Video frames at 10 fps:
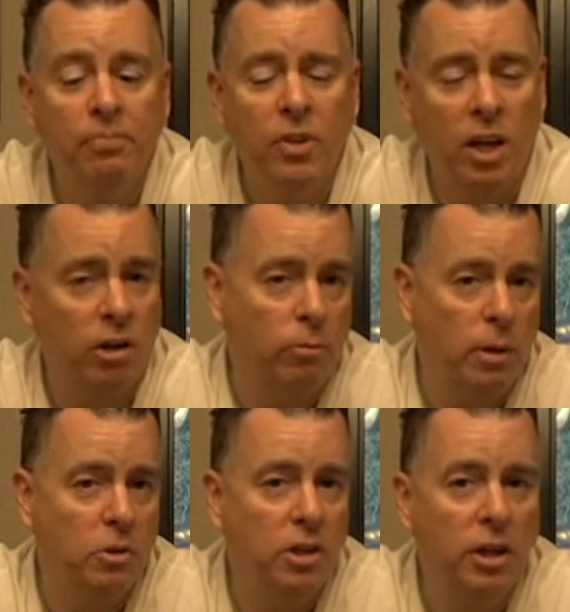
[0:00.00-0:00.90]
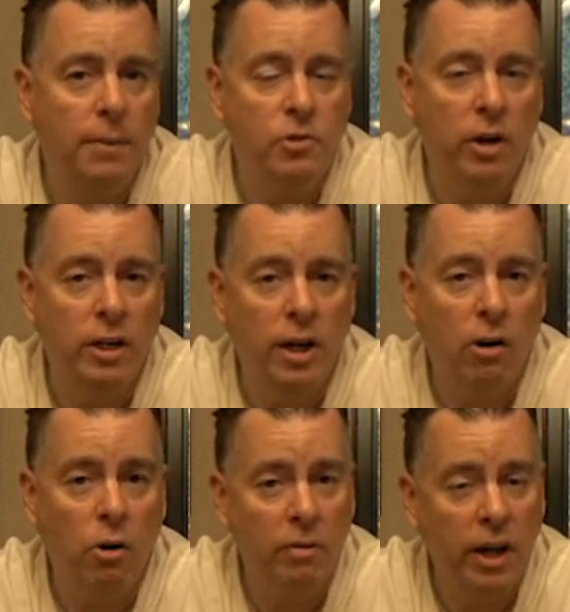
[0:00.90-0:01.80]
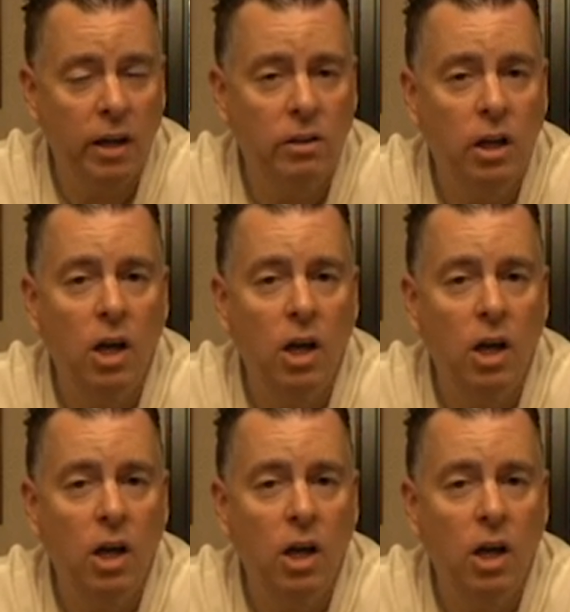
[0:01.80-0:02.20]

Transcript: and I don't remember the names right now offhand,